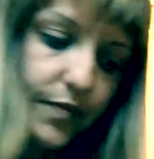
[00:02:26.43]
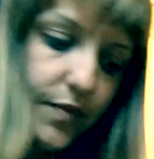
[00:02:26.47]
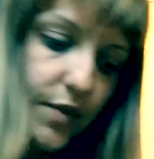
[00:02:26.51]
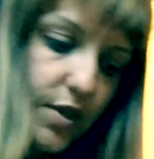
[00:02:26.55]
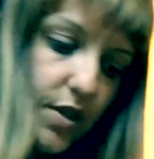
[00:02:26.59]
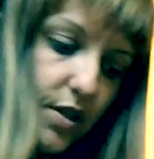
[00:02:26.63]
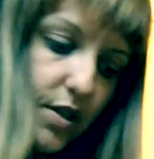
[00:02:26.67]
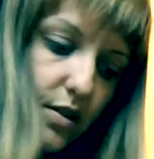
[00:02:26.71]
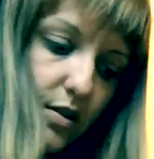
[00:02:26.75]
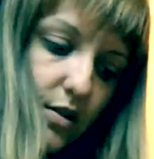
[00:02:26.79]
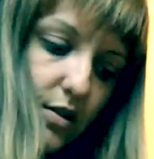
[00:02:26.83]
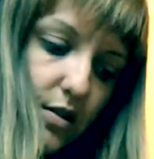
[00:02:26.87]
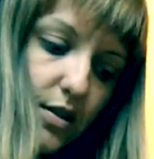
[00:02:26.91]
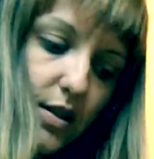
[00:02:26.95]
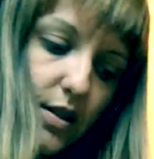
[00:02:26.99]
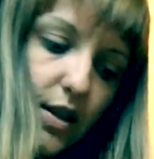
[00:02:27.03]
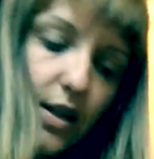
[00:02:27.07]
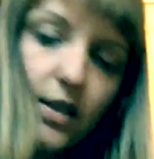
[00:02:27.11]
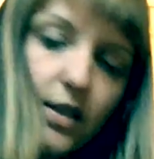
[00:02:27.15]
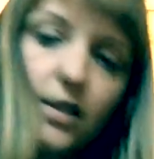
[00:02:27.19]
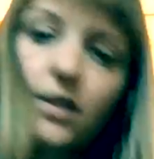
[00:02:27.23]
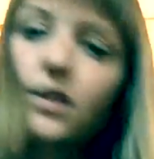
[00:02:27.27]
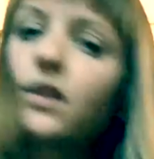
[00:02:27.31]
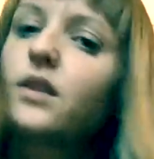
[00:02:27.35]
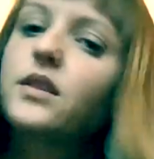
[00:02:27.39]
She
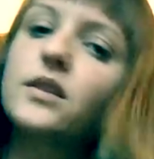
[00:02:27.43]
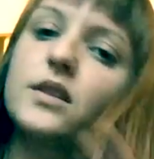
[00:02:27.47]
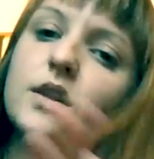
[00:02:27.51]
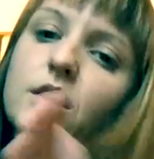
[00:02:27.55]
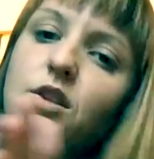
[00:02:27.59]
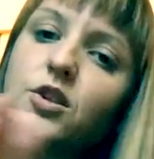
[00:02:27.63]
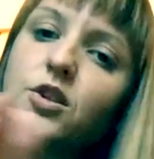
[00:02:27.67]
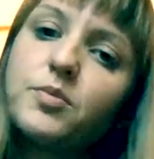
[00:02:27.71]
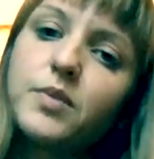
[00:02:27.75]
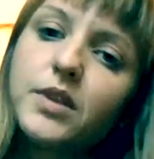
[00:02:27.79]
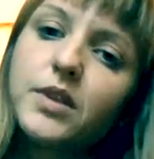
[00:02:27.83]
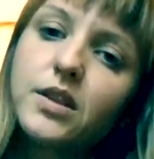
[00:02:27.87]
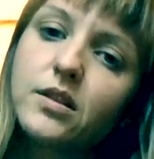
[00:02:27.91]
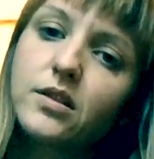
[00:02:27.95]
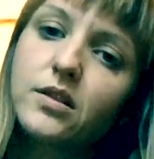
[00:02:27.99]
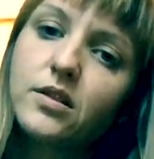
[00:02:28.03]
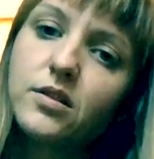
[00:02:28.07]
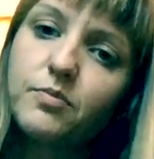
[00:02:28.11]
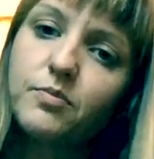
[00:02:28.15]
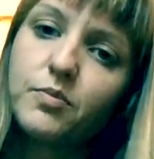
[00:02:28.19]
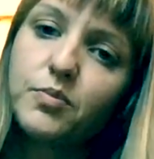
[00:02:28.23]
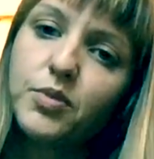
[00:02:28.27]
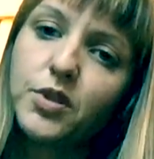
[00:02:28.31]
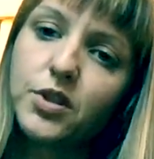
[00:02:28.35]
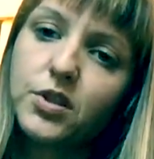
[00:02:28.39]
understands that touch means
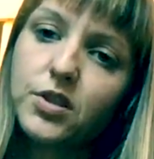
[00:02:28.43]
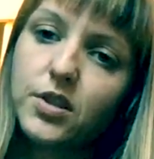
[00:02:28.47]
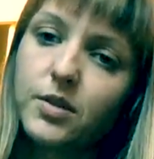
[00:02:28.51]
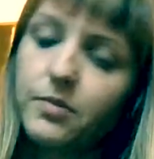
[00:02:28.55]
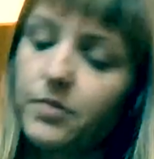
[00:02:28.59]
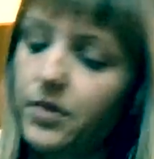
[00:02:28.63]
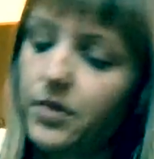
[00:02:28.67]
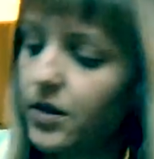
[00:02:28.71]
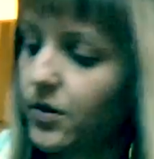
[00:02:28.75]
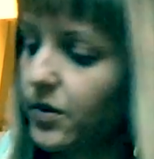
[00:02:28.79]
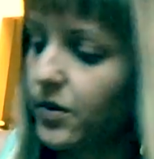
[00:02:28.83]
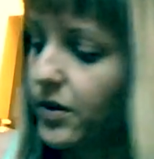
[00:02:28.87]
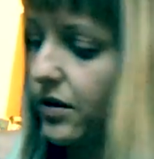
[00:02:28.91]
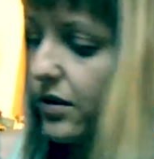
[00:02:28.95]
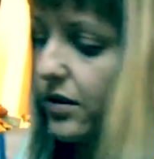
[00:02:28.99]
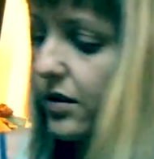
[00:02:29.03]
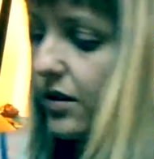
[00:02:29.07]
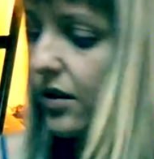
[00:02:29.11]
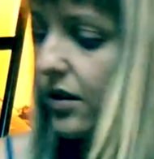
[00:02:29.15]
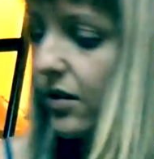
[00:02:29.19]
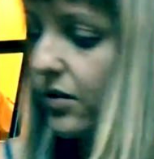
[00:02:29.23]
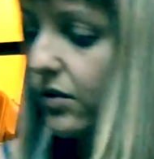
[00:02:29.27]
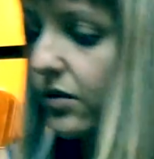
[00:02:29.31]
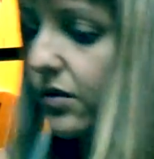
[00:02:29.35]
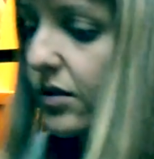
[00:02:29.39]
to push something with her
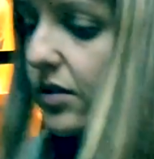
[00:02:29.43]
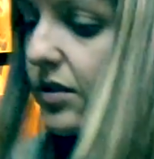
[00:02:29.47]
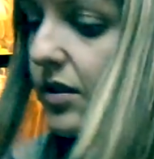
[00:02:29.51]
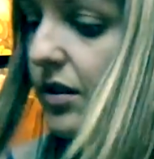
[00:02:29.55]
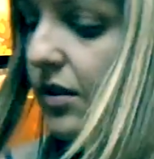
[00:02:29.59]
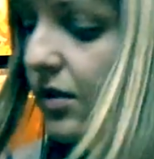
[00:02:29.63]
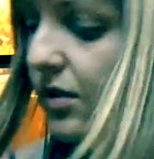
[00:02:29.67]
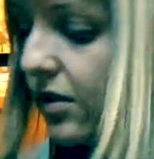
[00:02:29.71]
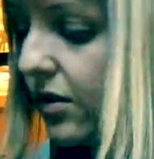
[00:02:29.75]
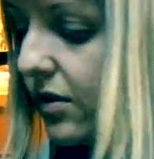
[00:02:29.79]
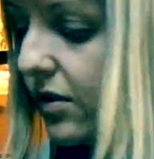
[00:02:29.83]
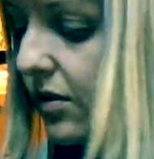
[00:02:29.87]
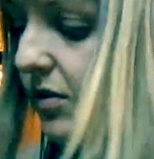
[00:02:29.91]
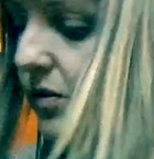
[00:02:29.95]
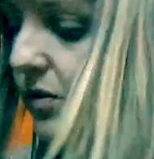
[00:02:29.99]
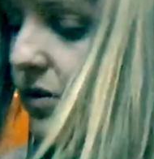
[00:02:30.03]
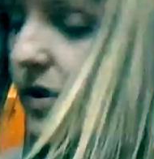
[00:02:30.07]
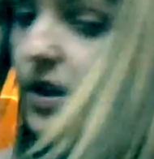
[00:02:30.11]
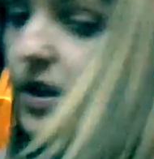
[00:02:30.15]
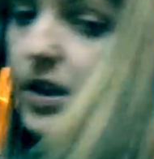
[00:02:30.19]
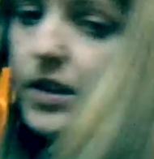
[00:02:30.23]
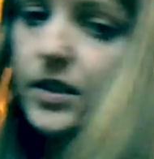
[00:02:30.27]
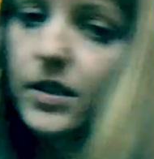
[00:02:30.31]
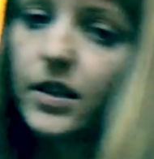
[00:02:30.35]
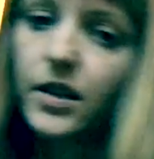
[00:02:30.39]
nose. So
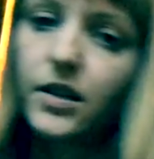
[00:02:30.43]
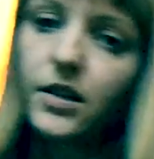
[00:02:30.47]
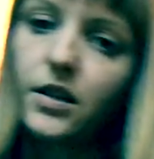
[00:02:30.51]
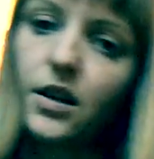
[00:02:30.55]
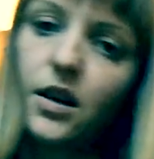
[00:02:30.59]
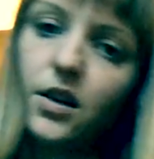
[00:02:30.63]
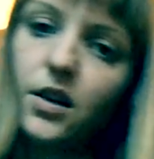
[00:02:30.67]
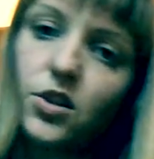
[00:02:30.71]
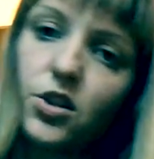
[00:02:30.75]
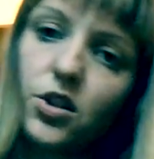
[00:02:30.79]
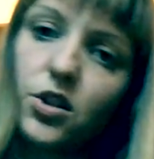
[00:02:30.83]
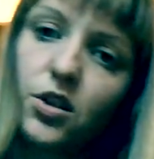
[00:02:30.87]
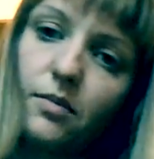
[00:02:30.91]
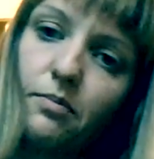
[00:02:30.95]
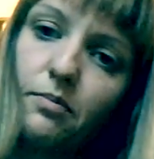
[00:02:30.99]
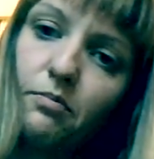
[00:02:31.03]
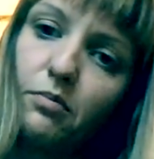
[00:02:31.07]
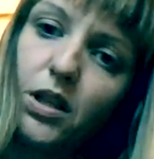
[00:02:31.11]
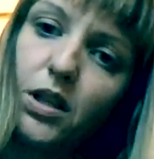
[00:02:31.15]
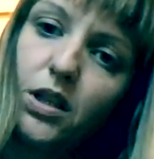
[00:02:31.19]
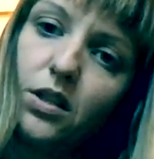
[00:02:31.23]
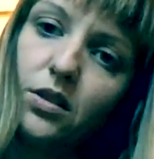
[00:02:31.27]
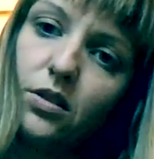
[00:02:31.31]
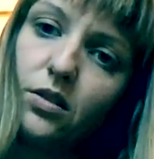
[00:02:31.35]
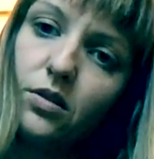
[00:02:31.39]
when I say touch
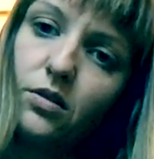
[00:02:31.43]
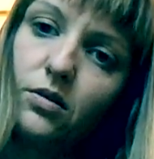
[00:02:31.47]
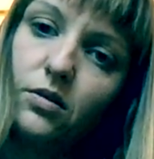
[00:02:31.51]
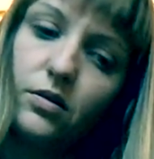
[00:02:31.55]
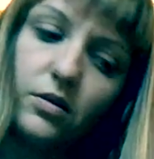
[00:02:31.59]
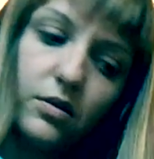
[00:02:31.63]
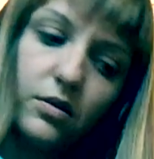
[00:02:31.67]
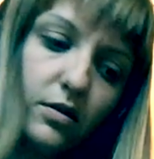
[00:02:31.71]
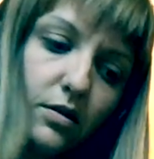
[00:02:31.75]
blue,